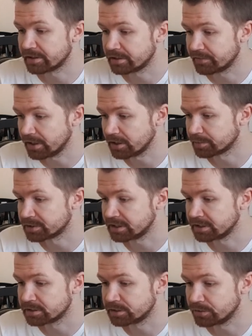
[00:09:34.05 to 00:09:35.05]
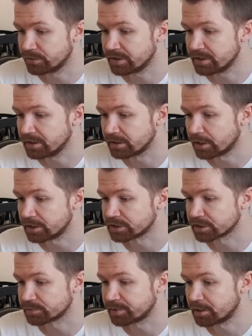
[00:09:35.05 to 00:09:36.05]
developed into the
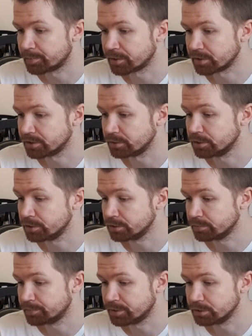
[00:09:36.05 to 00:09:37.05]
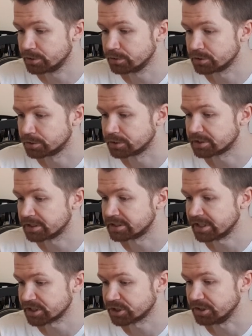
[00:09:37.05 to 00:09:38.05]
largest beer producers in
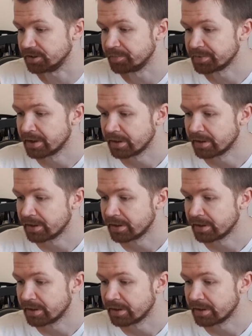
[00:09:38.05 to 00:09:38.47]
Saxony.